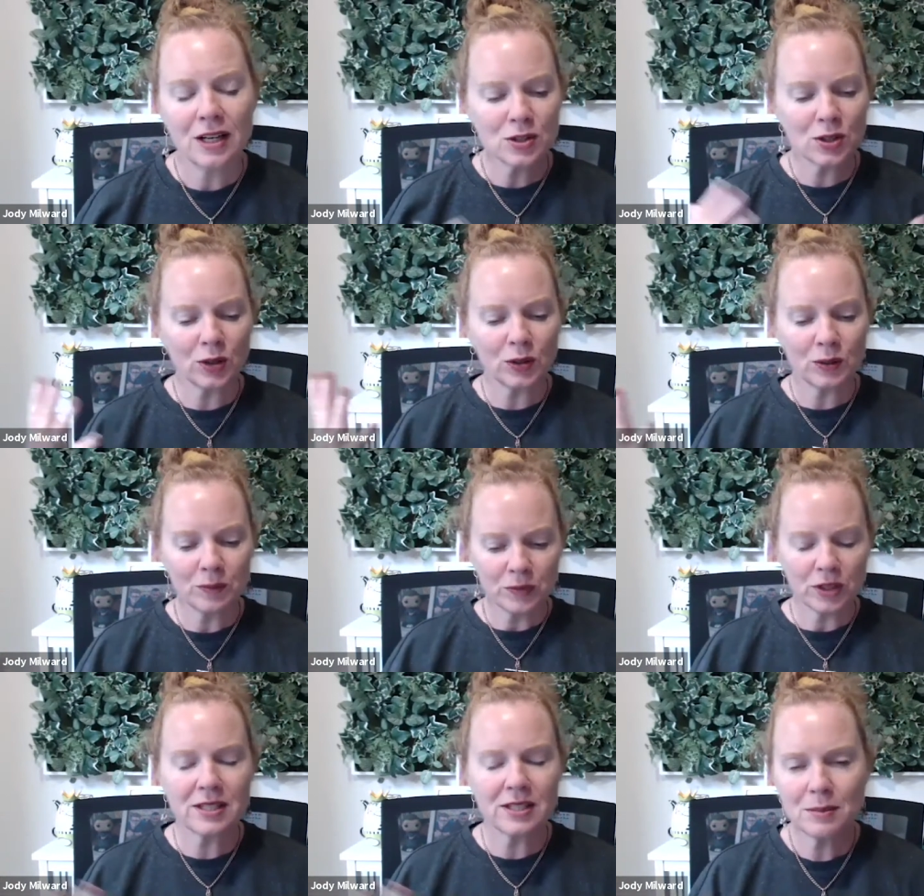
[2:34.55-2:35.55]
so
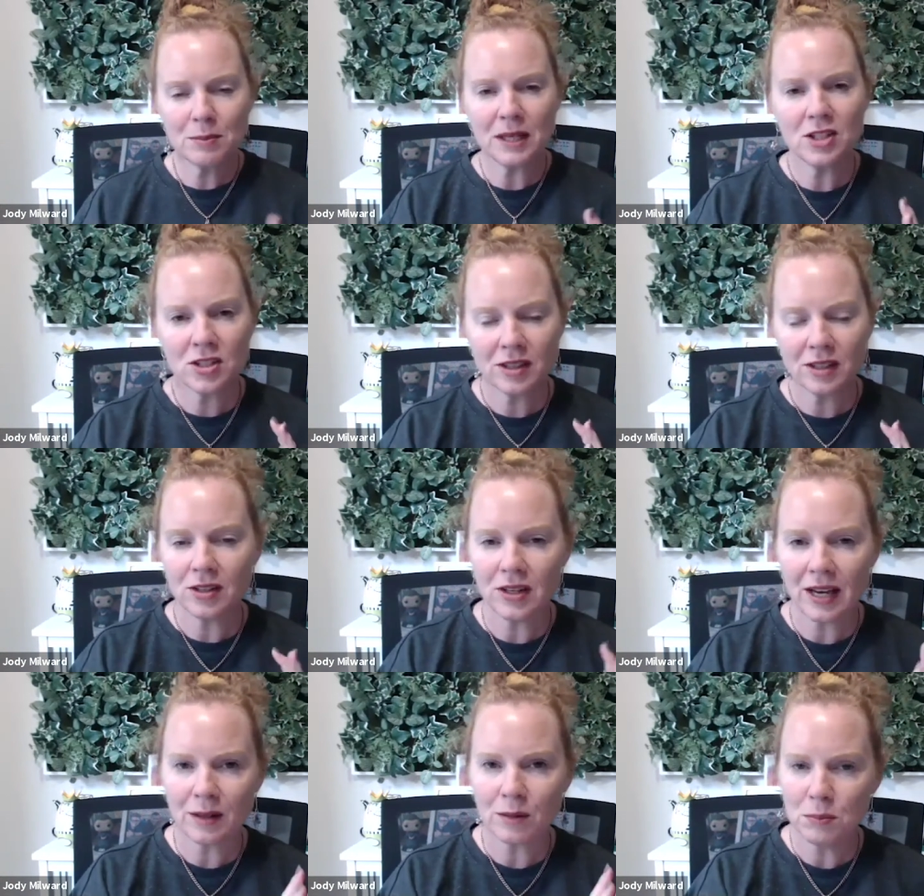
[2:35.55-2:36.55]
you did mention that you
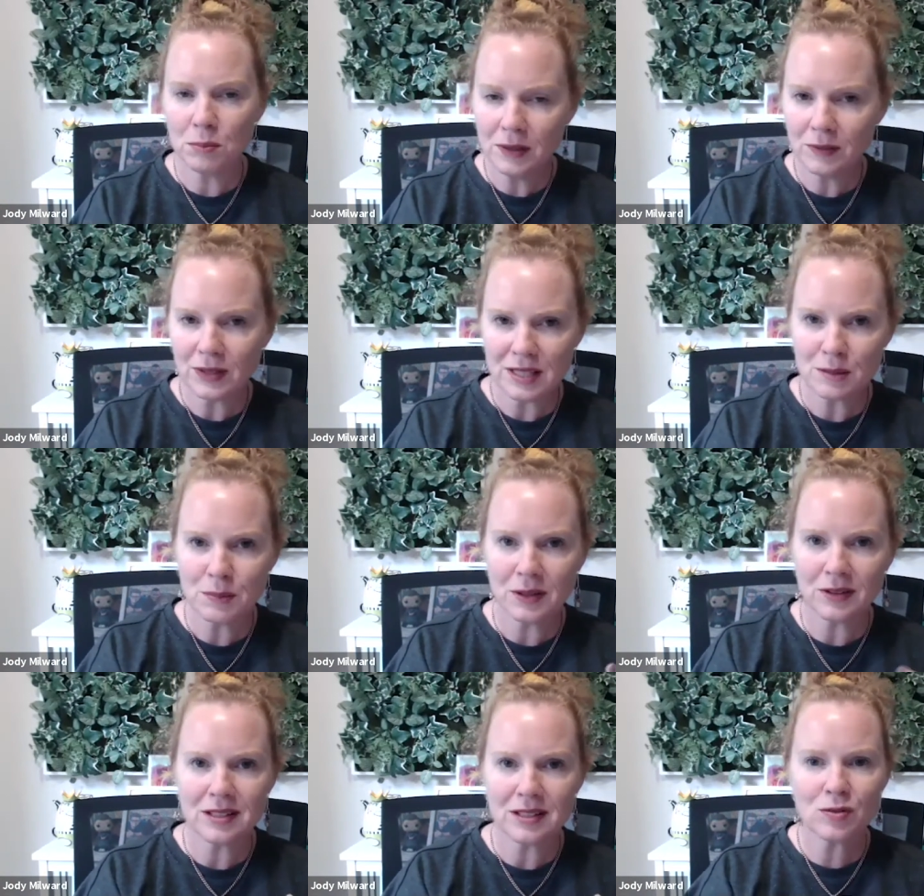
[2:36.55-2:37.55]
had a bit of
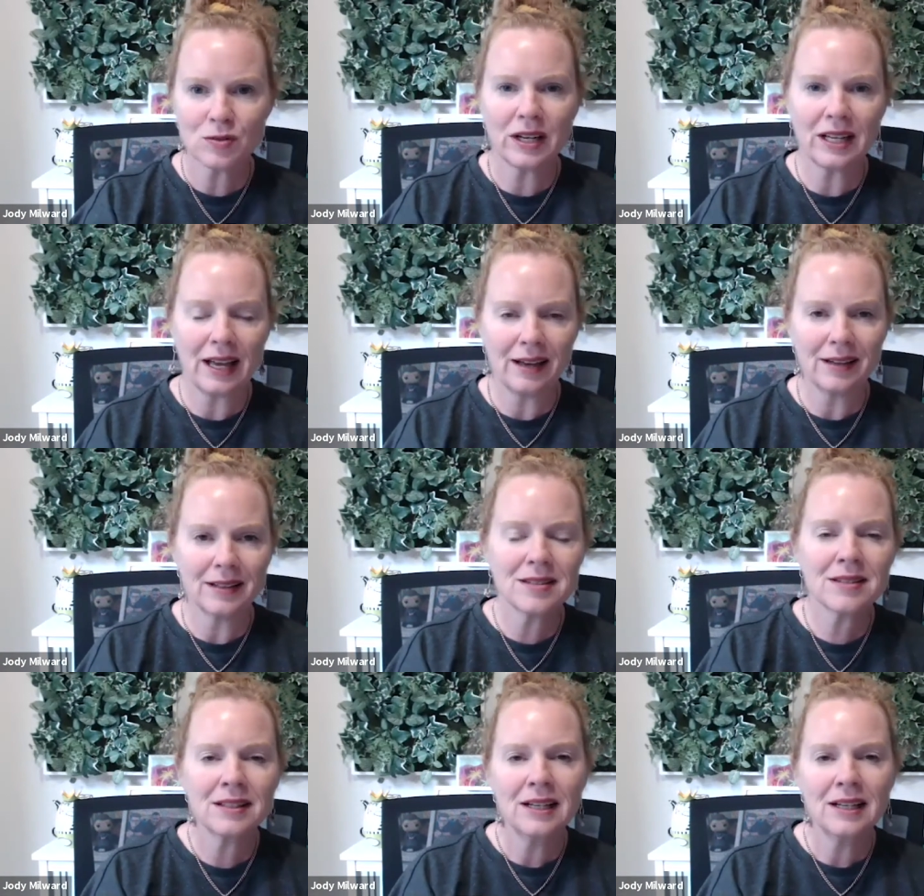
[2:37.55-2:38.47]
experience running ads